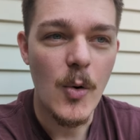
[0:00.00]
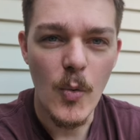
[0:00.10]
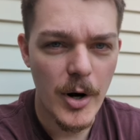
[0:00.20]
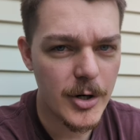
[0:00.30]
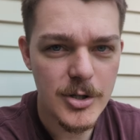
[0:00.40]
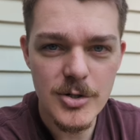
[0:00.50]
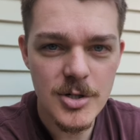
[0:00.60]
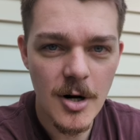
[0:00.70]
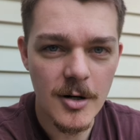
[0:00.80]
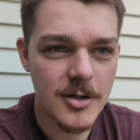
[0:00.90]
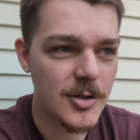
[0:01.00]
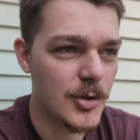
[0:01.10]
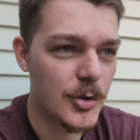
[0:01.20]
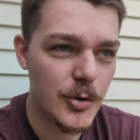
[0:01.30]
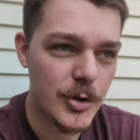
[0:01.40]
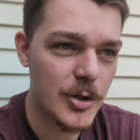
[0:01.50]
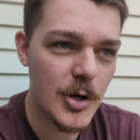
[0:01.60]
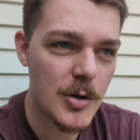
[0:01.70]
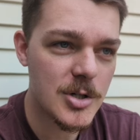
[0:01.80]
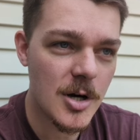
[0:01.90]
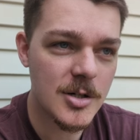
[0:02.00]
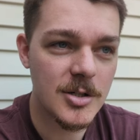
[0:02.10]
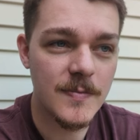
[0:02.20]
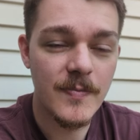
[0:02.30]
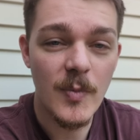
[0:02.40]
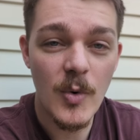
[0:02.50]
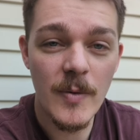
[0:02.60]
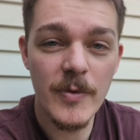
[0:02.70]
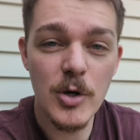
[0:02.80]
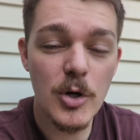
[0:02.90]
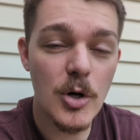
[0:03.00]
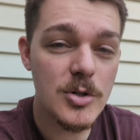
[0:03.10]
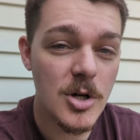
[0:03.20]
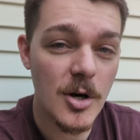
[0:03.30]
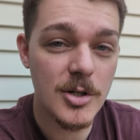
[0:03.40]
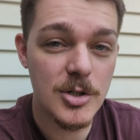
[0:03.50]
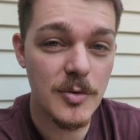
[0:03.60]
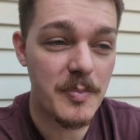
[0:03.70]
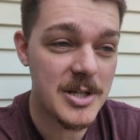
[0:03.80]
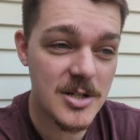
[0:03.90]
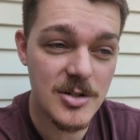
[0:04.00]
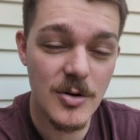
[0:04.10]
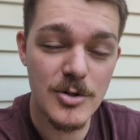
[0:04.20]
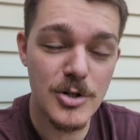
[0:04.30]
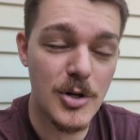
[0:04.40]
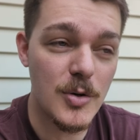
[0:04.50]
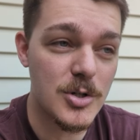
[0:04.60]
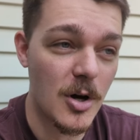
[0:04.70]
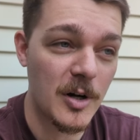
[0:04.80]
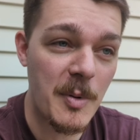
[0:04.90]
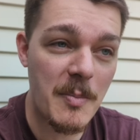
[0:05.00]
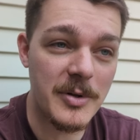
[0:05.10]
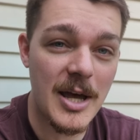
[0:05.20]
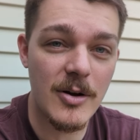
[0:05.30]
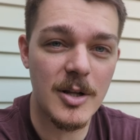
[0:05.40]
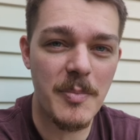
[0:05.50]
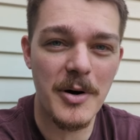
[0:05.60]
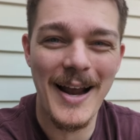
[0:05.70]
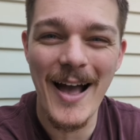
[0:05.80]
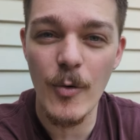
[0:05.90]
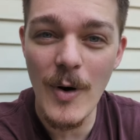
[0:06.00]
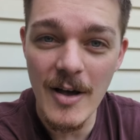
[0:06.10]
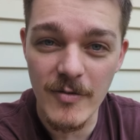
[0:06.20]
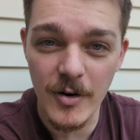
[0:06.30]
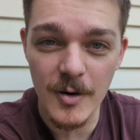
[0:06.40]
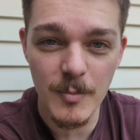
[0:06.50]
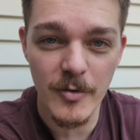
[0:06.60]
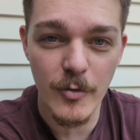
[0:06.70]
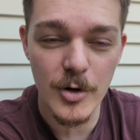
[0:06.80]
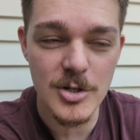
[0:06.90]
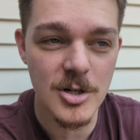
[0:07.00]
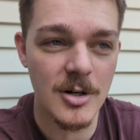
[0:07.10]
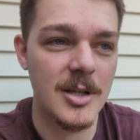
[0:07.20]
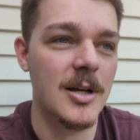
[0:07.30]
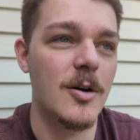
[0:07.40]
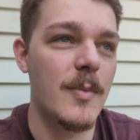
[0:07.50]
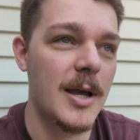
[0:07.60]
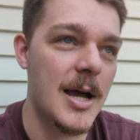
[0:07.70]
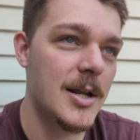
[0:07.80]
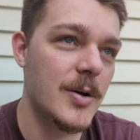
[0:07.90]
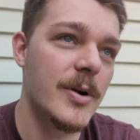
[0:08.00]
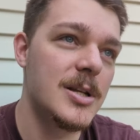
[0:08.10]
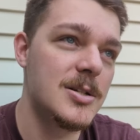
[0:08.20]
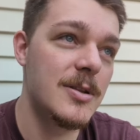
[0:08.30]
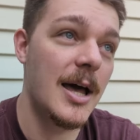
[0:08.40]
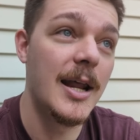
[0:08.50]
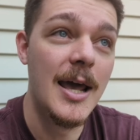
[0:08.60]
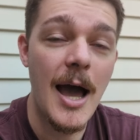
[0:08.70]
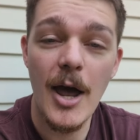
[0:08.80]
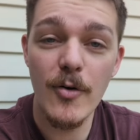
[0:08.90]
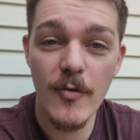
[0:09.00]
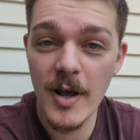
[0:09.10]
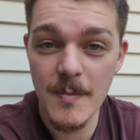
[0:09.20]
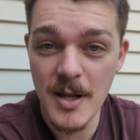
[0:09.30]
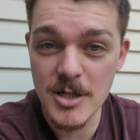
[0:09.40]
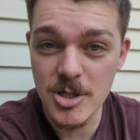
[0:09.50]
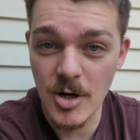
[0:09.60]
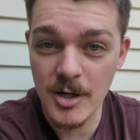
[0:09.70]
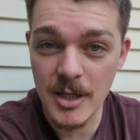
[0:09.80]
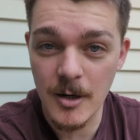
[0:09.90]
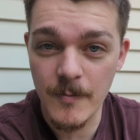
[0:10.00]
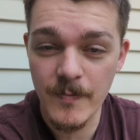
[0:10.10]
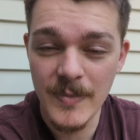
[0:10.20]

Where do you start? Who do you go talk to? Well, you can go talk to business owners, you can go talk to people down in the park. However, before you start thinking, oh my God, I don't want to do that, I don't recommend starting there.